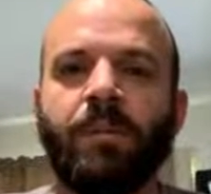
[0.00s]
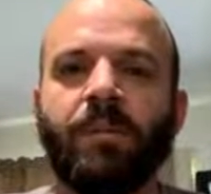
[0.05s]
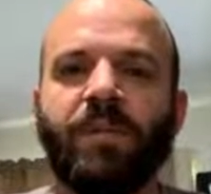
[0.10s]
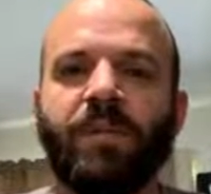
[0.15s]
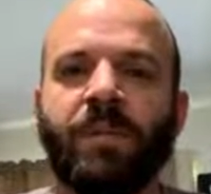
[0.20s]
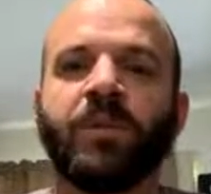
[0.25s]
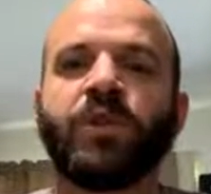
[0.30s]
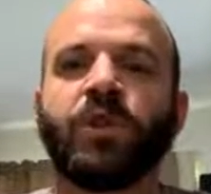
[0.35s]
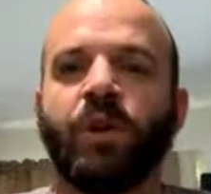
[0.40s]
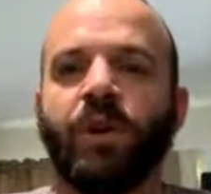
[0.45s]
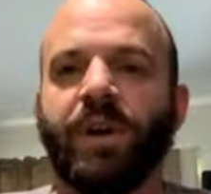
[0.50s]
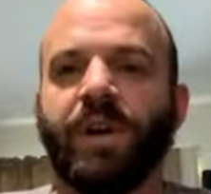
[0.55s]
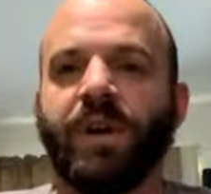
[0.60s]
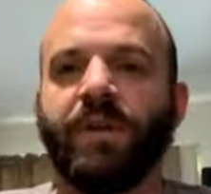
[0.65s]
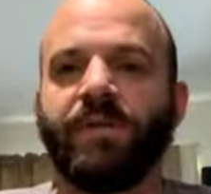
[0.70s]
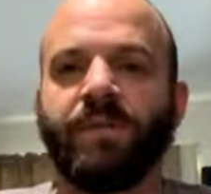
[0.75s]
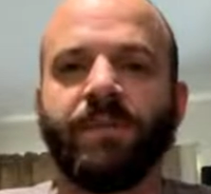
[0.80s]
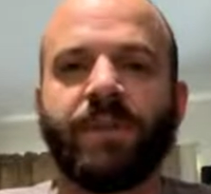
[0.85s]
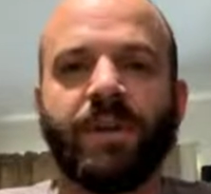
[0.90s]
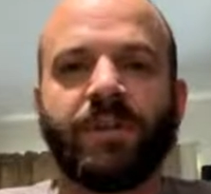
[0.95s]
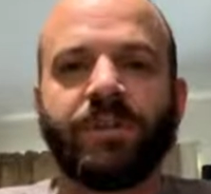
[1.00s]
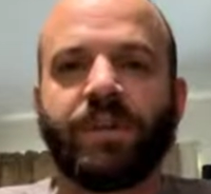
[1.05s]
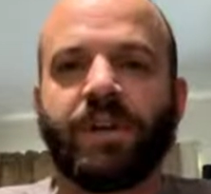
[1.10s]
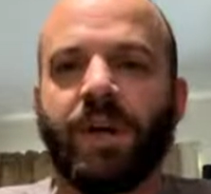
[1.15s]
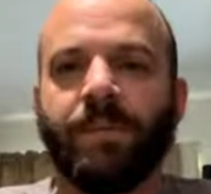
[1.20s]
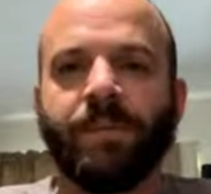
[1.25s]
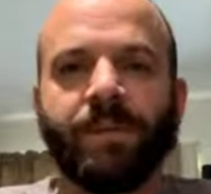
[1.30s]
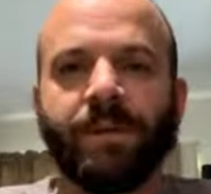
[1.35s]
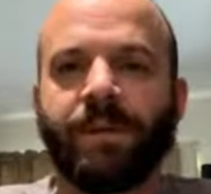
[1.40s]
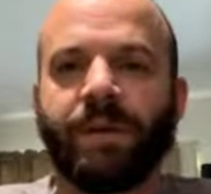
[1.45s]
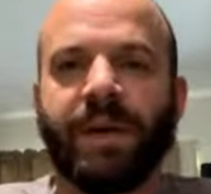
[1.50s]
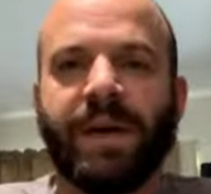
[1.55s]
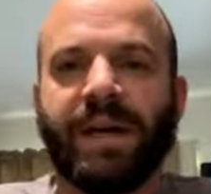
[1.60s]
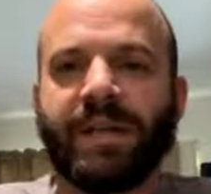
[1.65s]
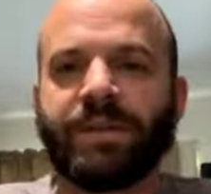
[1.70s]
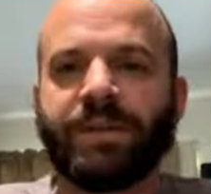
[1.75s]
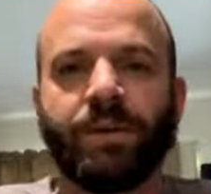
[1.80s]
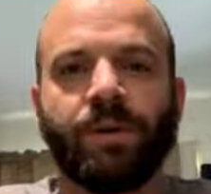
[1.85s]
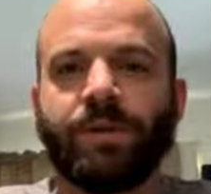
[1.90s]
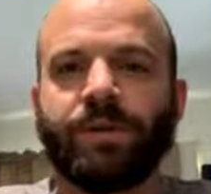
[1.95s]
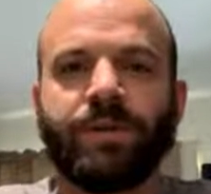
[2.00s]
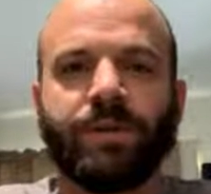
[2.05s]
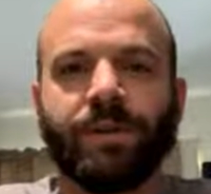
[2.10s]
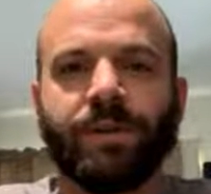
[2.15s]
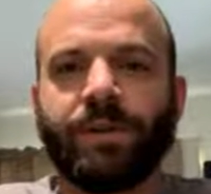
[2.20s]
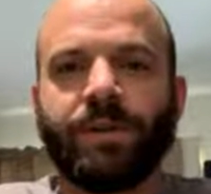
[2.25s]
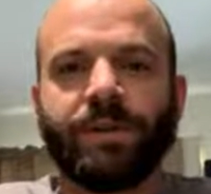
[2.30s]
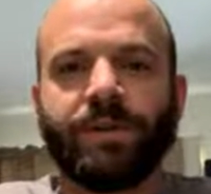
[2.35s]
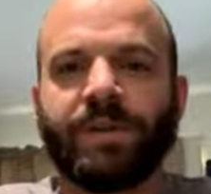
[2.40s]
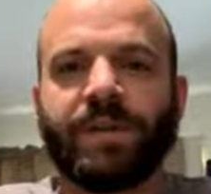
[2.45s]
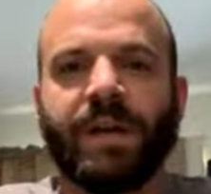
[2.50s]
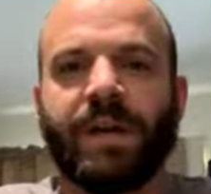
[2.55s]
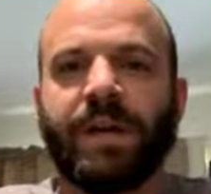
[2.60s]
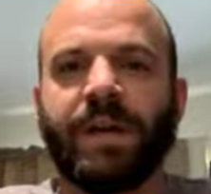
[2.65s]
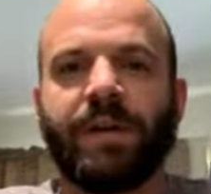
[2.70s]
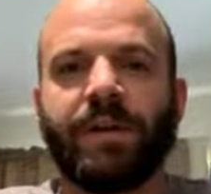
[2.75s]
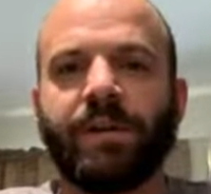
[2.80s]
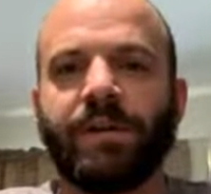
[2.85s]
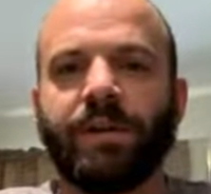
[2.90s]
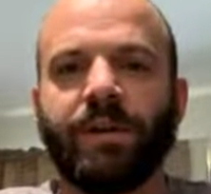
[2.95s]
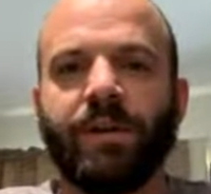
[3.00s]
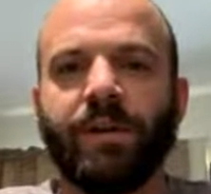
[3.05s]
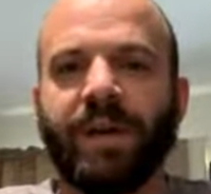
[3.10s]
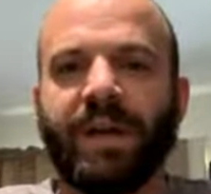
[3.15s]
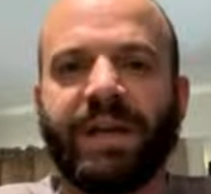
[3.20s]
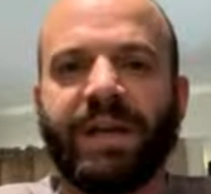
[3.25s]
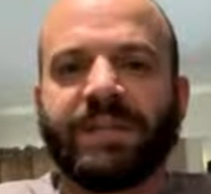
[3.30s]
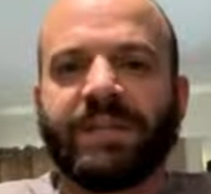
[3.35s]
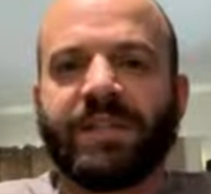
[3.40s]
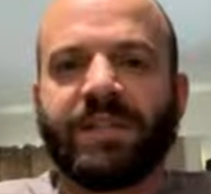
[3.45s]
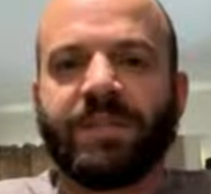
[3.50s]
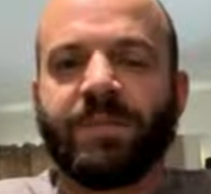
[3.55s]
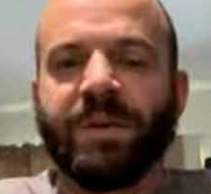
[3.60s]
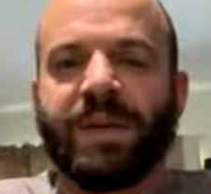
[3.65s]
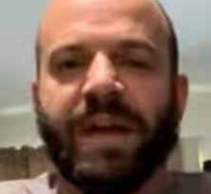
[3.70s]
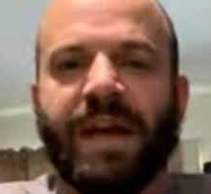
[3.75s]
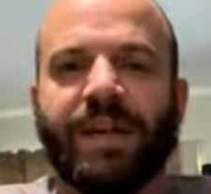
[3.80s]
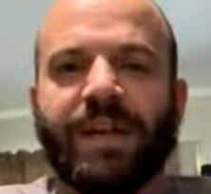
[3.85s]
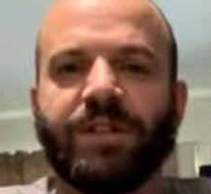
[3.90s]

The majority of them. There's a couple of little assholes that are just kind of, hiss and spit.